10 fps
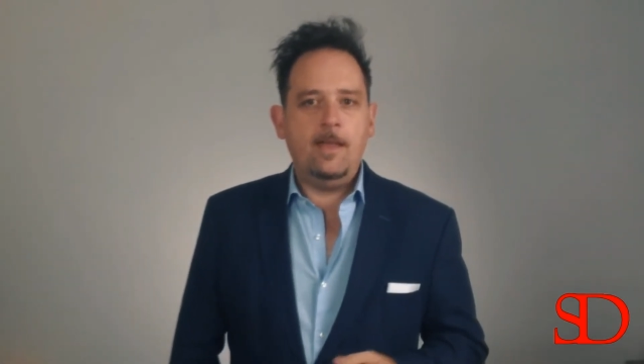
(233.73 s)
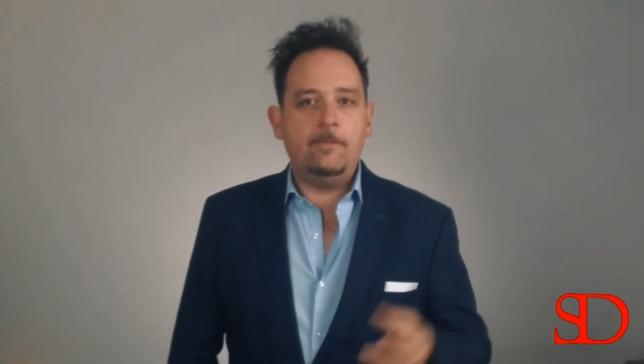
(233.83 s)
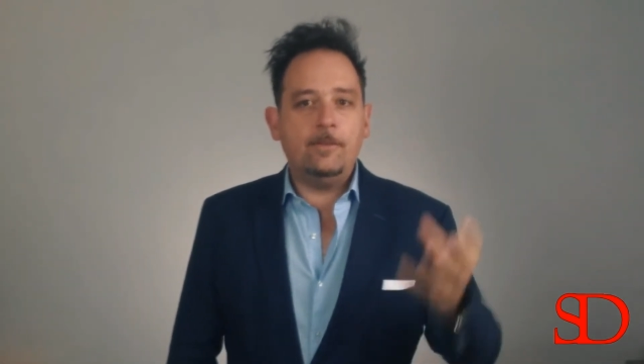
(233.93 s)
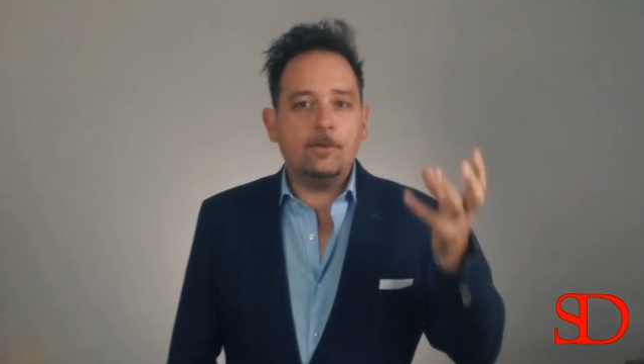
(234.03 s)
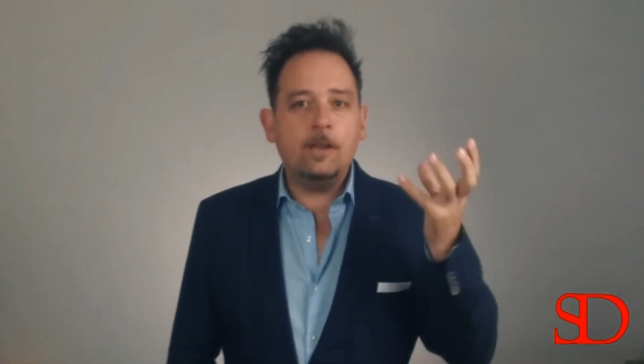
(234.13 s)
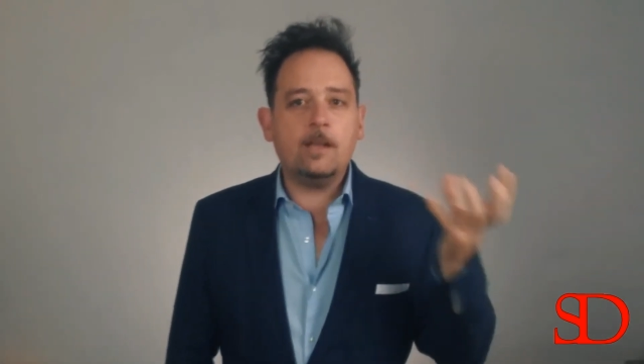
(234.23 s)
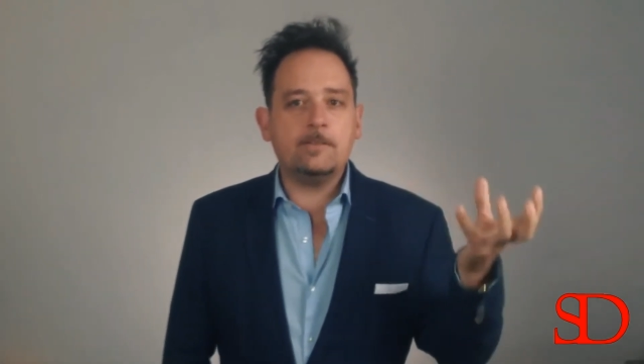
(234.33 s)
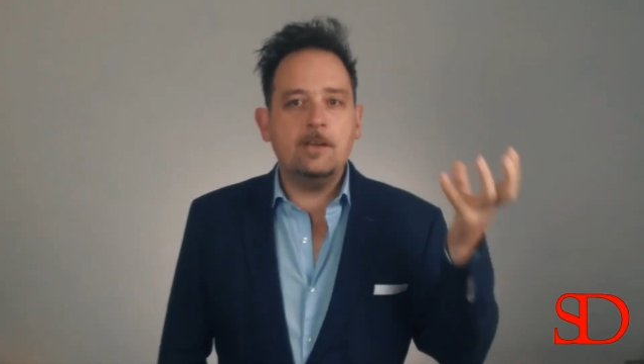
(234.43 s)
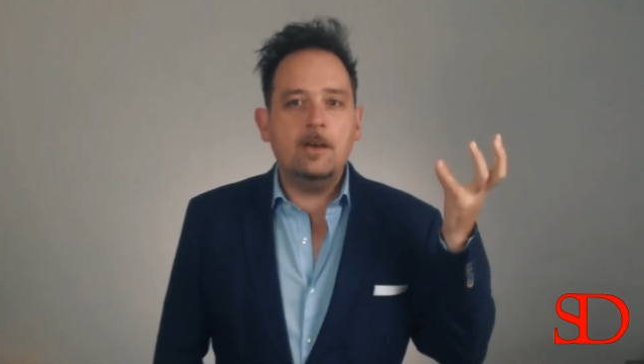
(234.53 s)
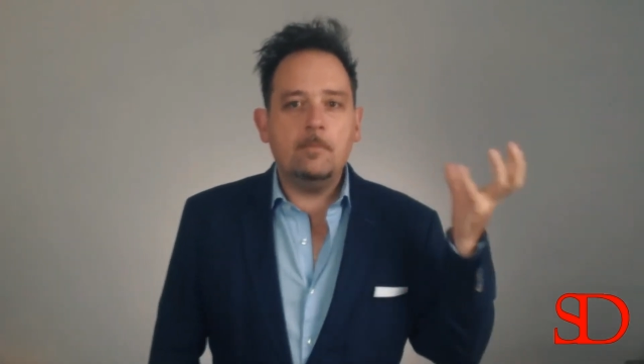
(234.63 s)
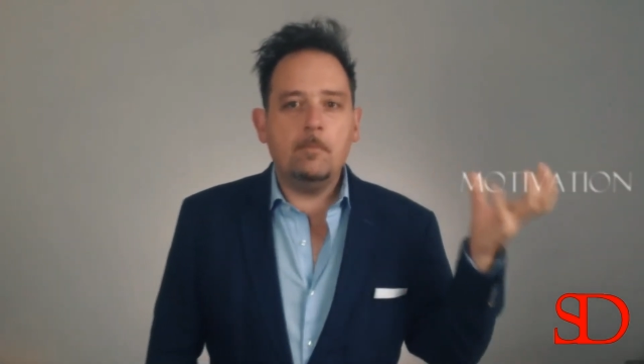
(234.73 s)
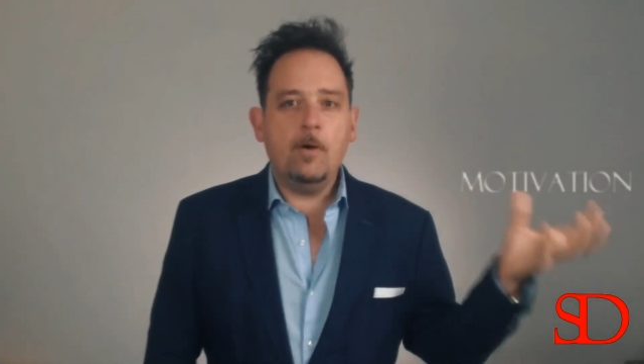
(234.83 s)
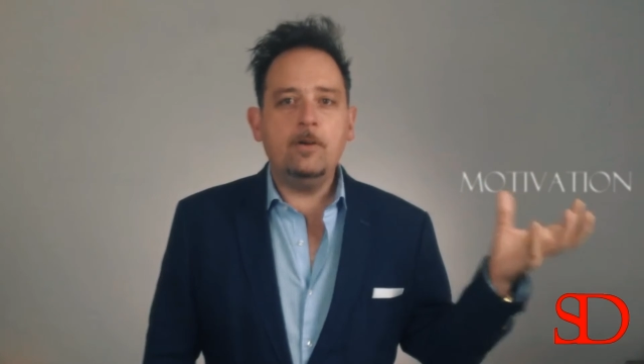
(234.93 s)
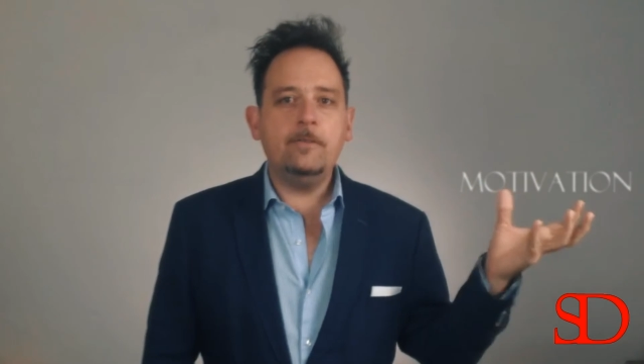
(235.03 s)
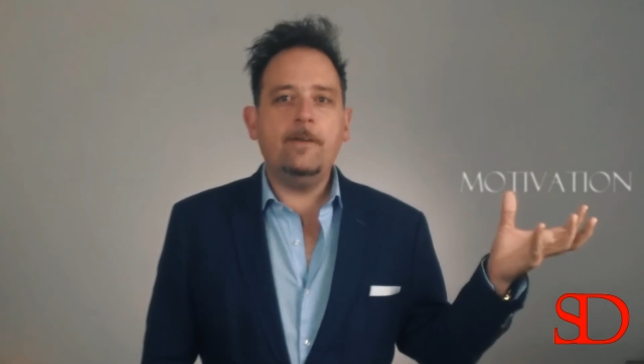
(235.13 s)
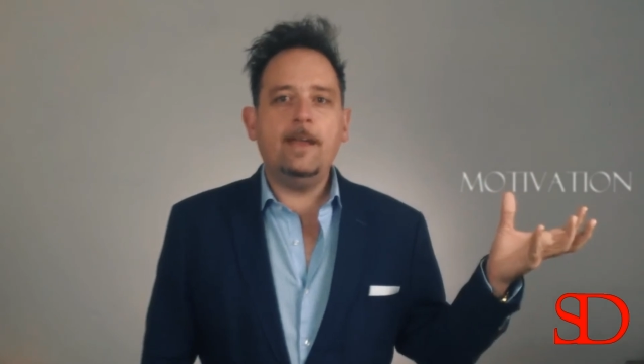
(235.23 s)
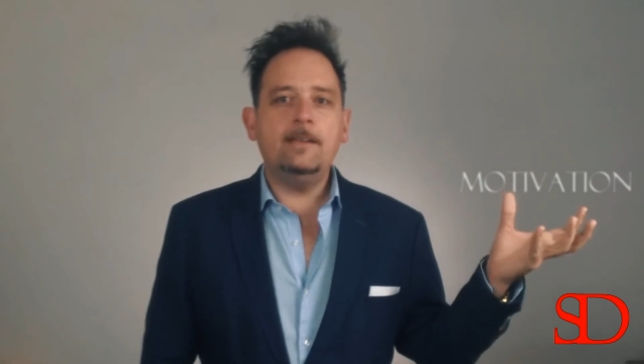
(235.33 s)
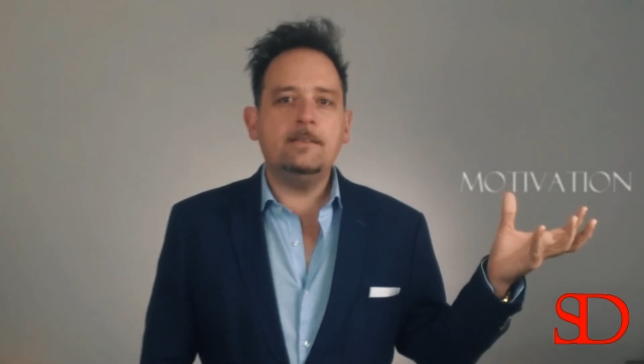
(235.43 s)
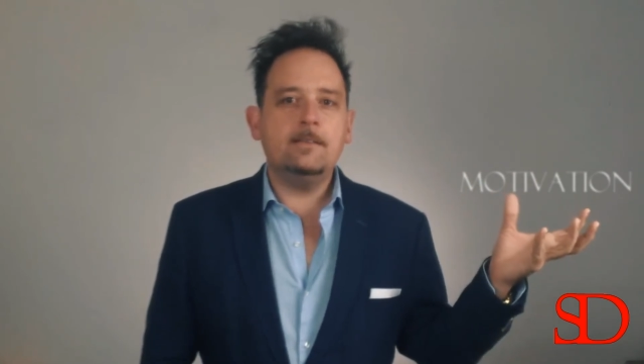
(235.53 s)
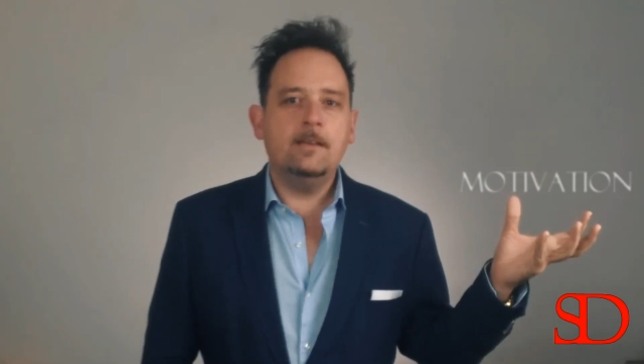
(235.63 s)
If you're not
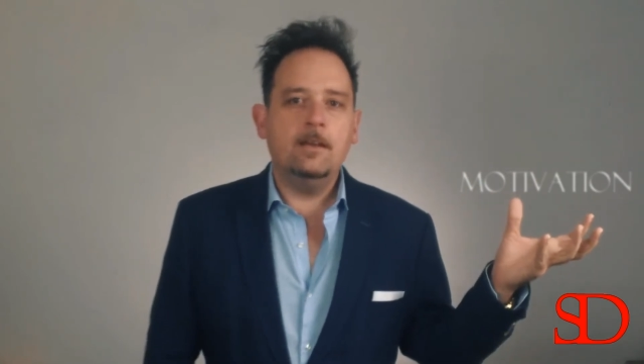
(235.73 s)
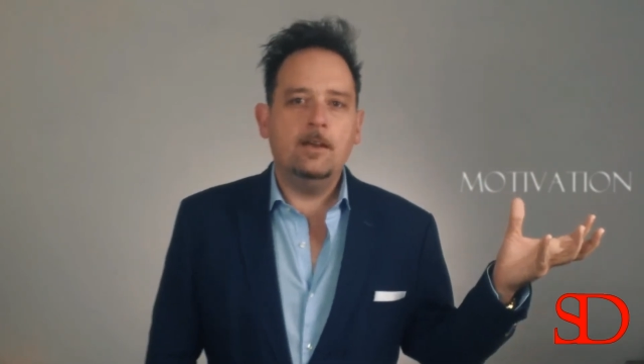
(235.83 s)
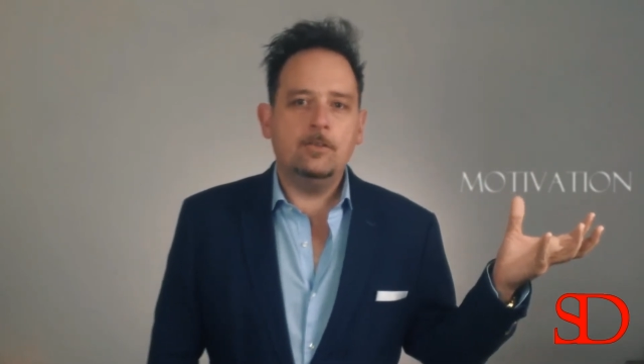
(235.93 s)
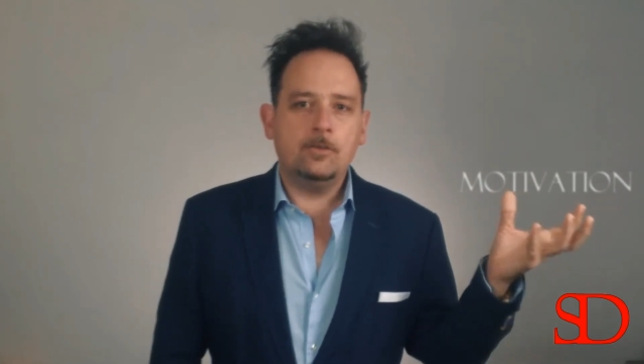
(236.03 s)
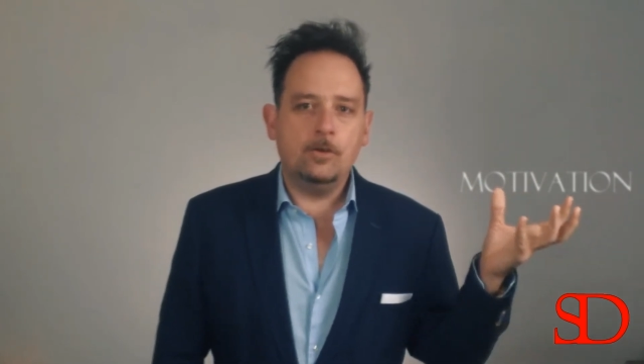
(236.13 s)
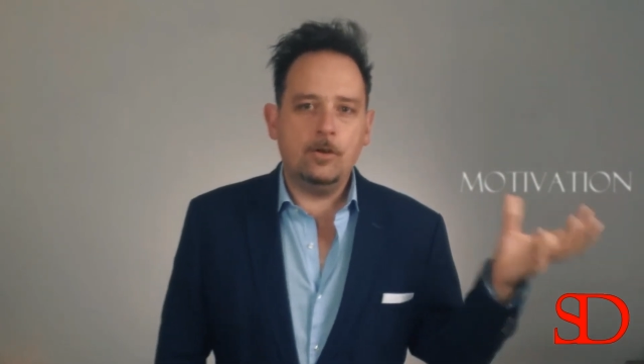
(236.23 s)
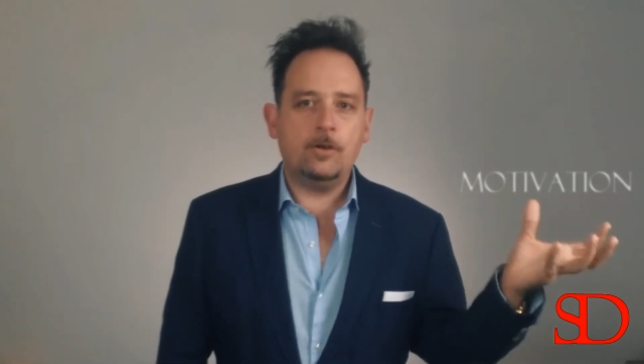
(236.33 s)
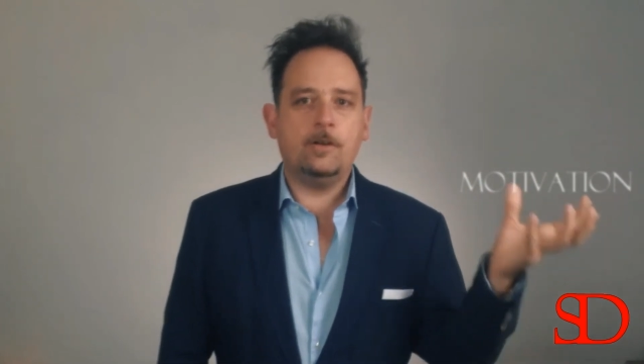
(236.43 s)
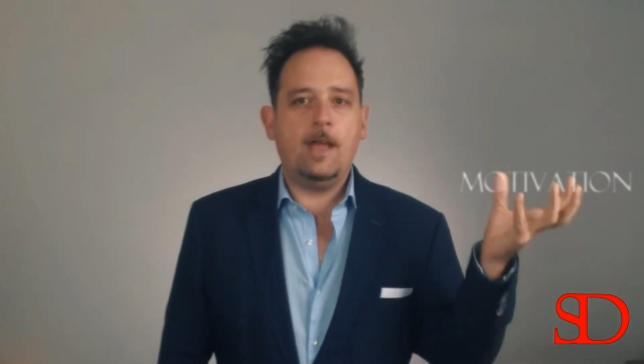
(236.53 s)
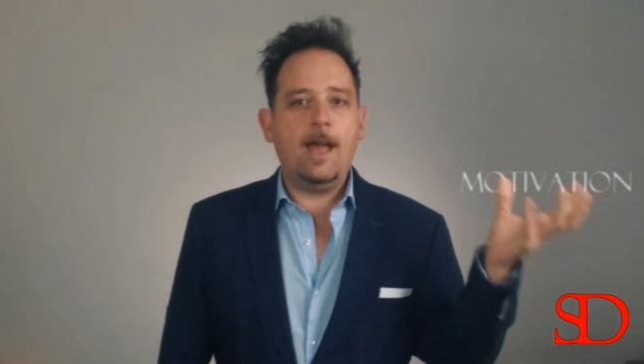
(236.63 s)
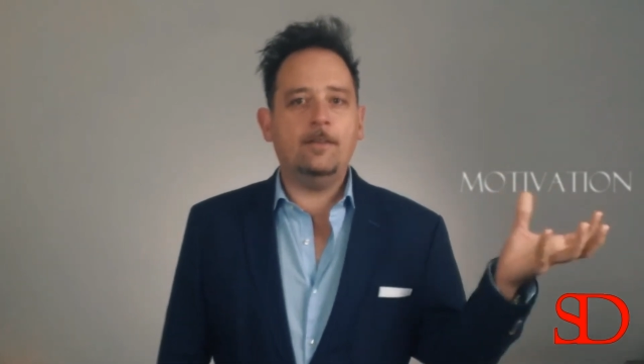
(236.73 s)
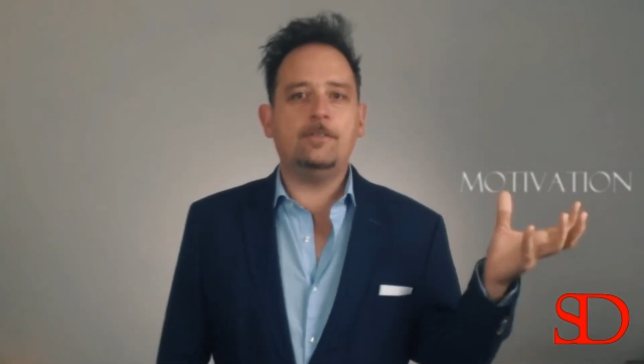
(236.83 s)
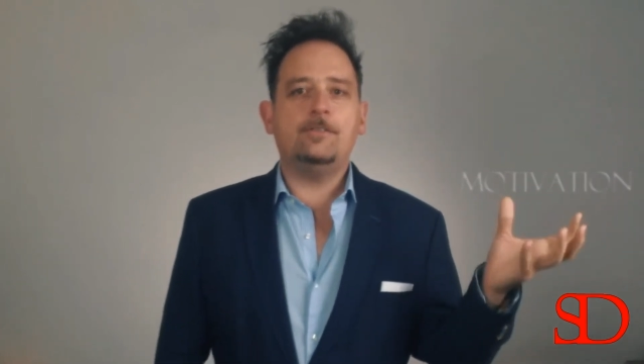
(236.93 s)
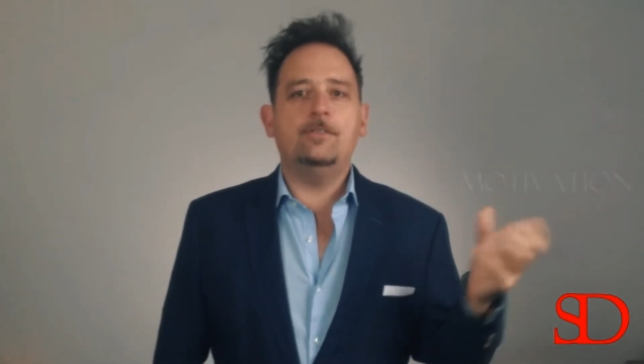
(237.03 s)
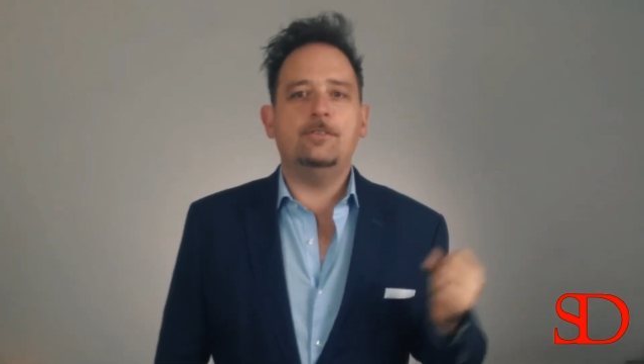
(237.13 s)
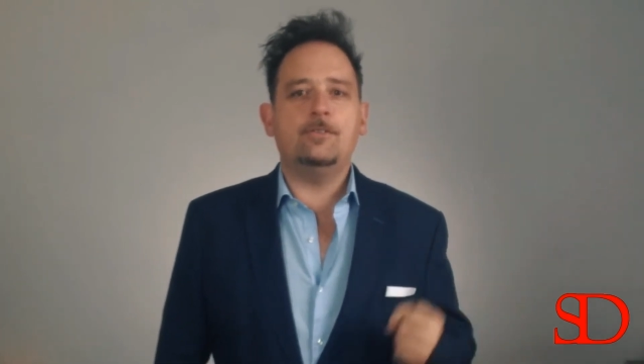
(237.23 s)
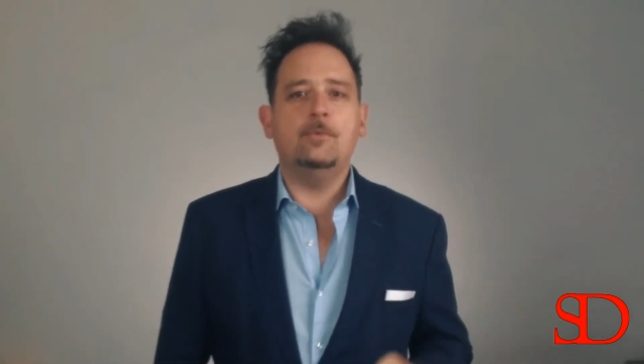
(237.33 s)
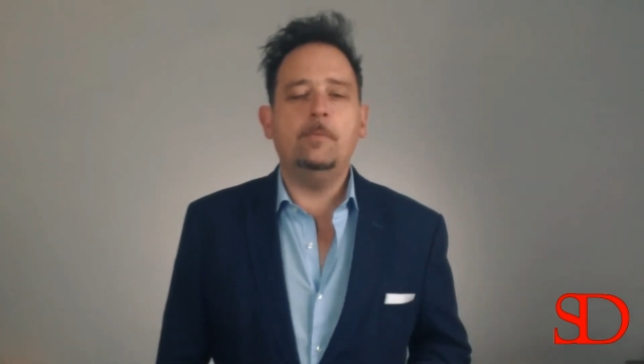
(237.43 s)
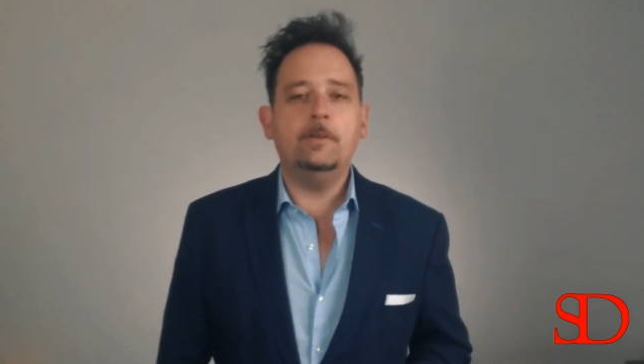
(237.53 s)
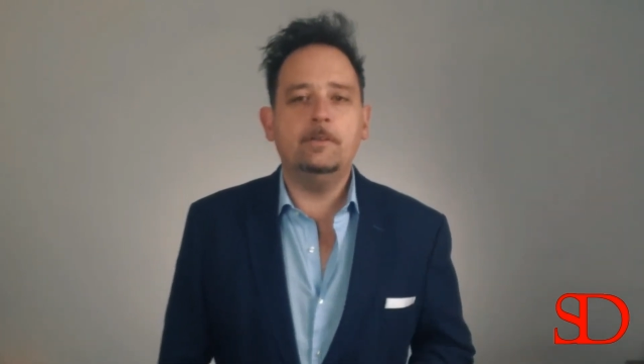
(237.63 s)
motivated to learn how to seduce a
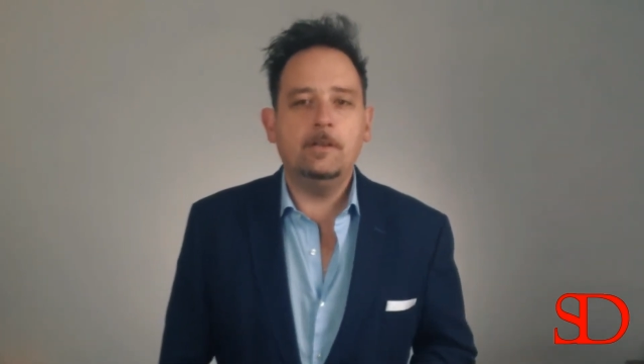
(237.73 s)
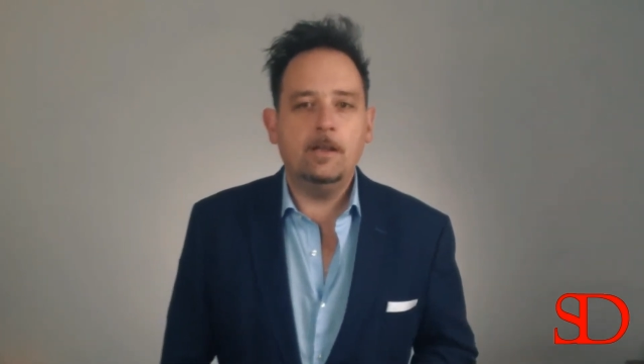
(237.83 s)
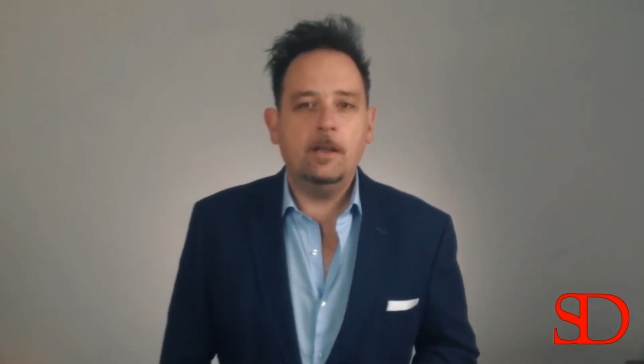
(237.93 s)
woman,